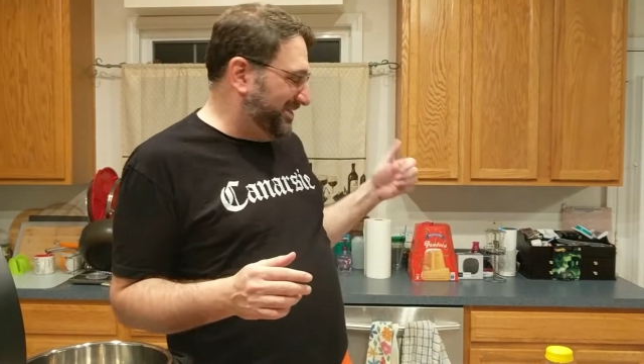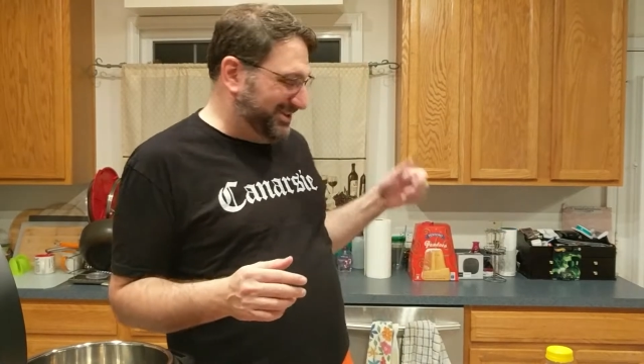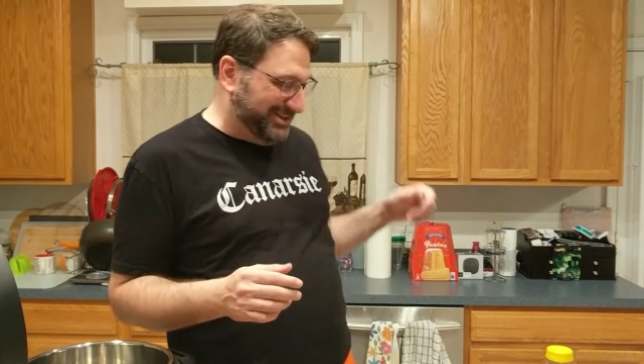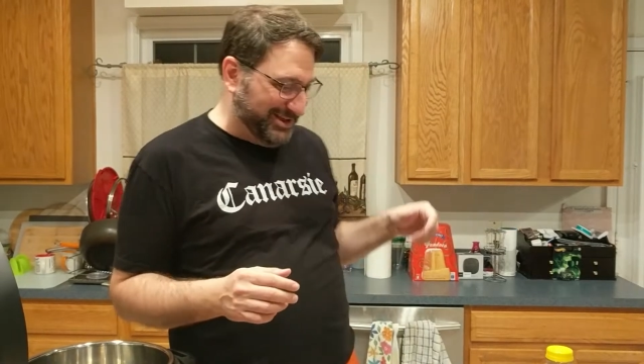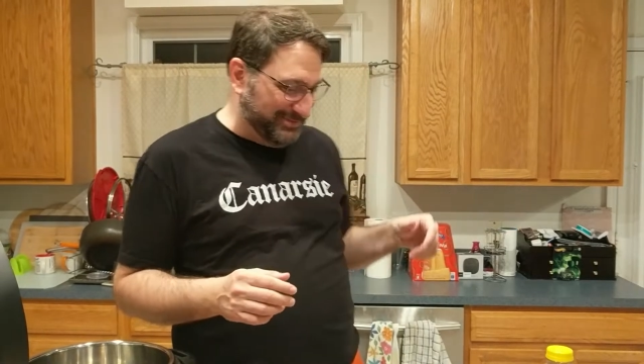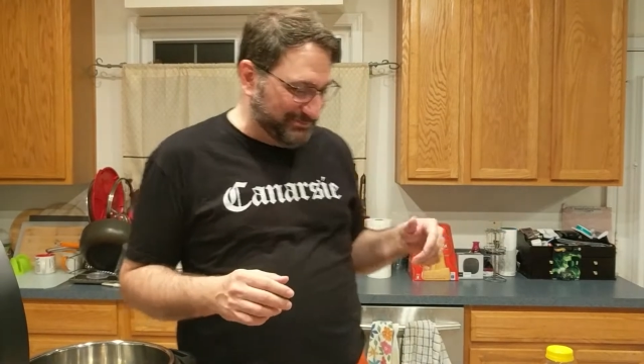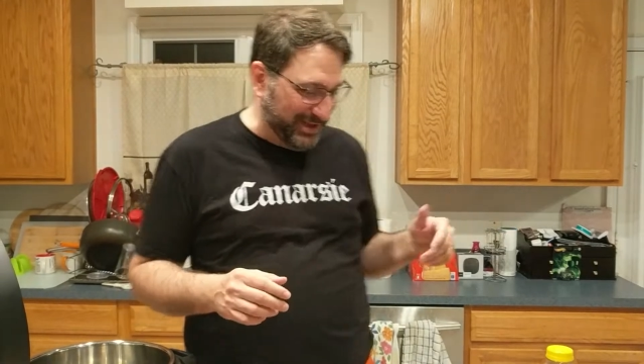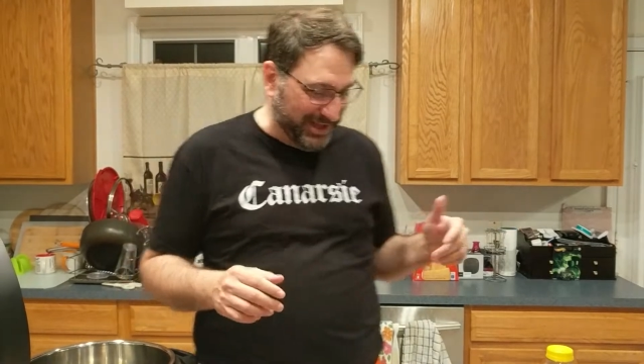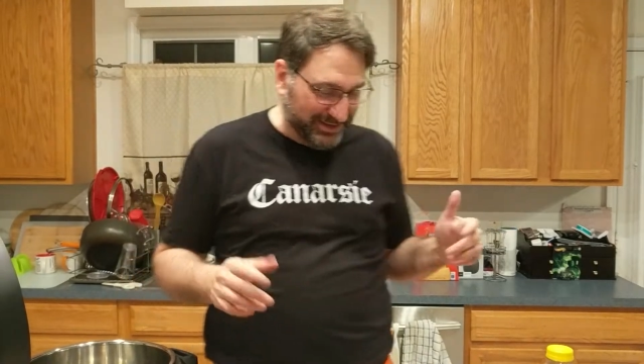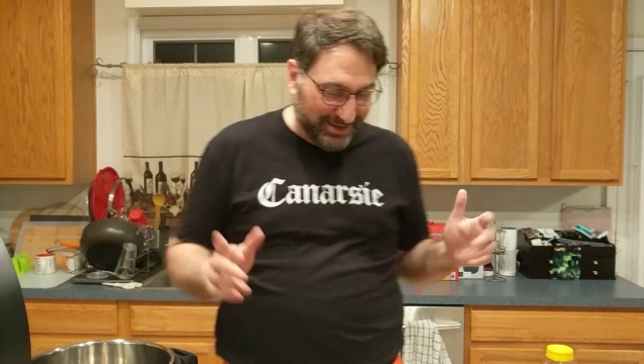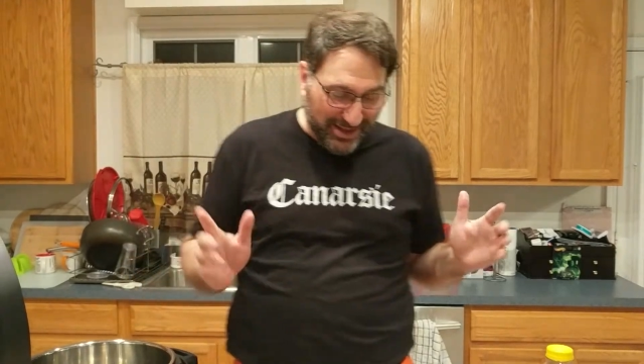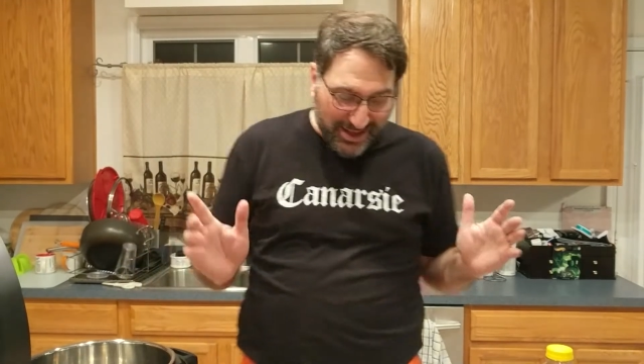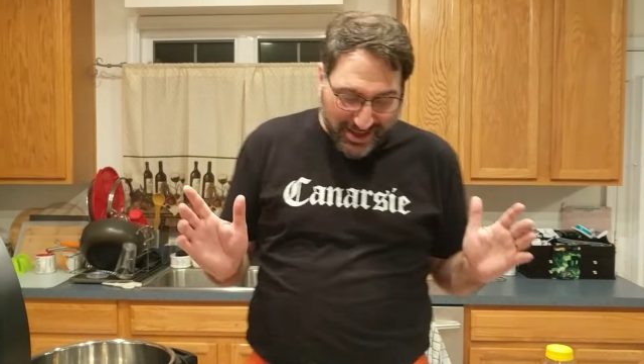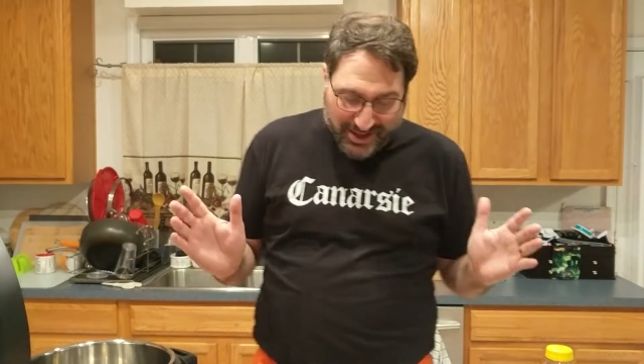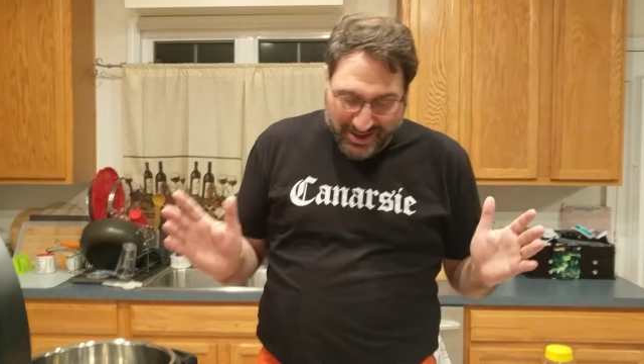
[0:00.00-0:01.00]
Right, I
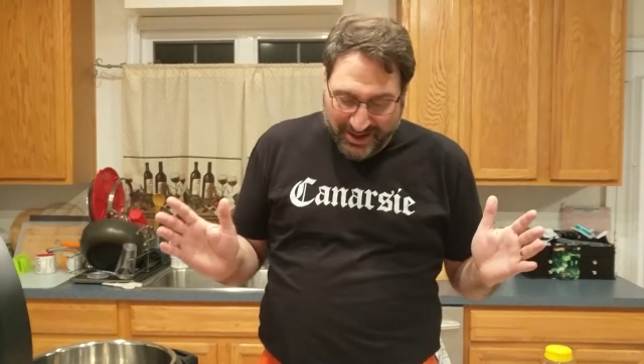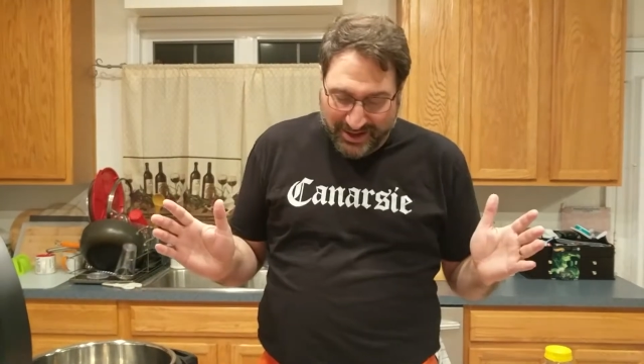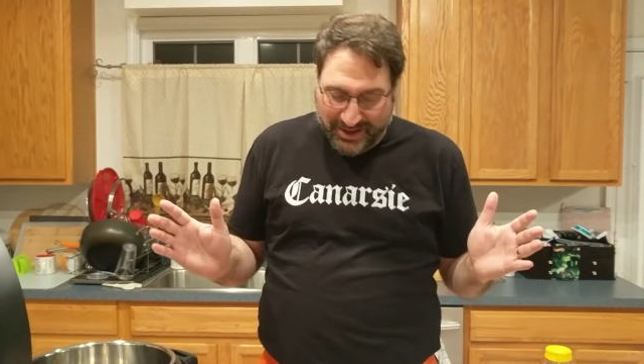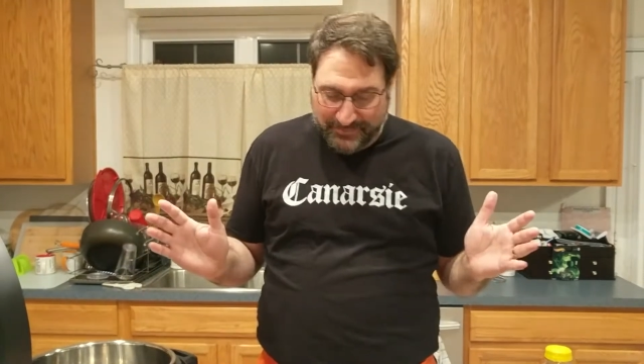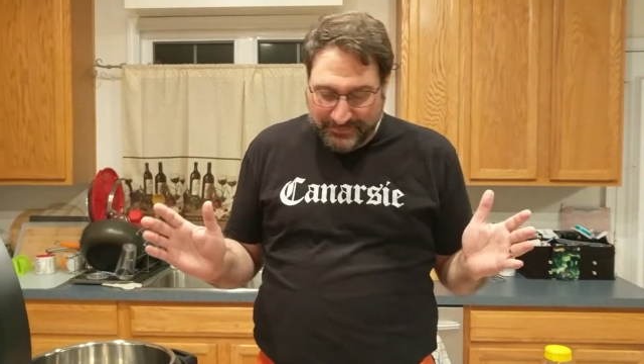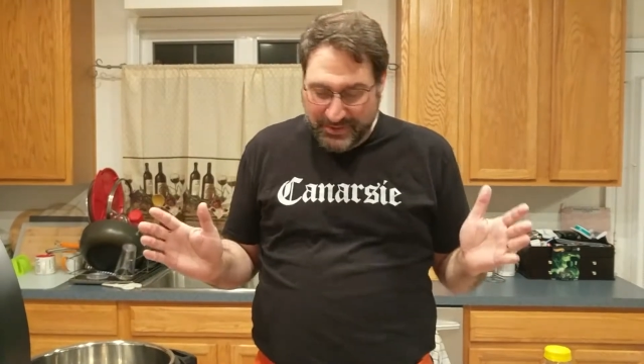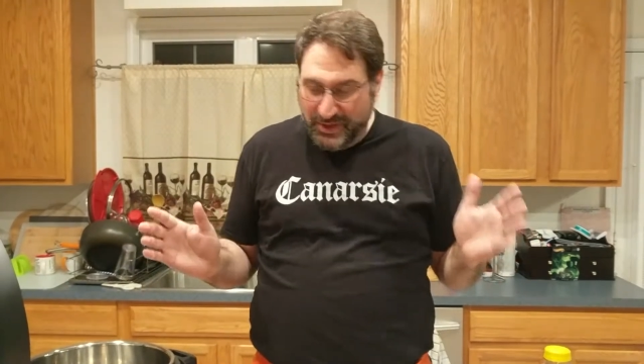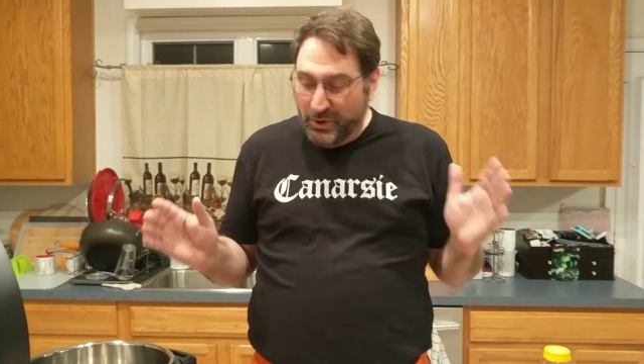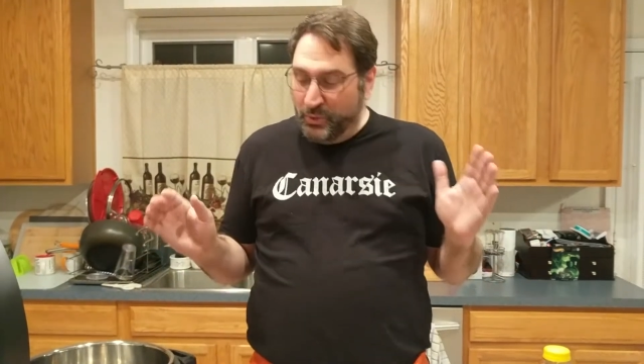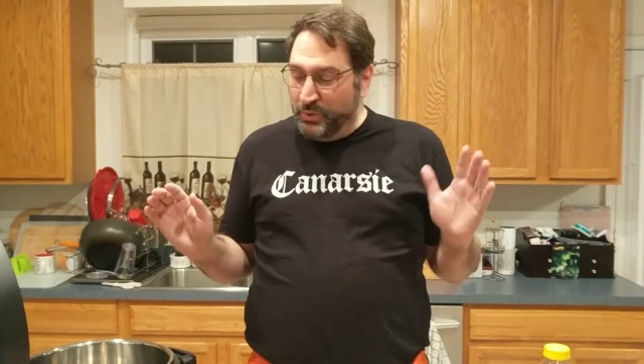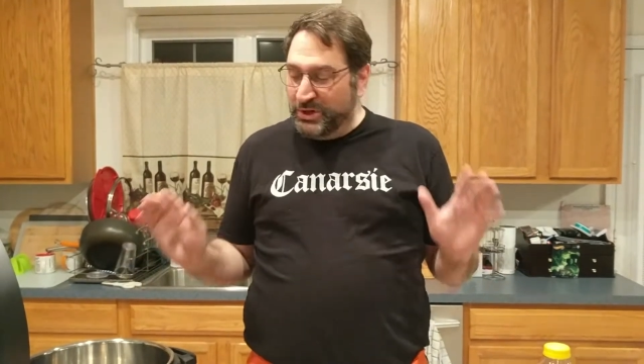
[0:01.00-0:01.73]
bet. We're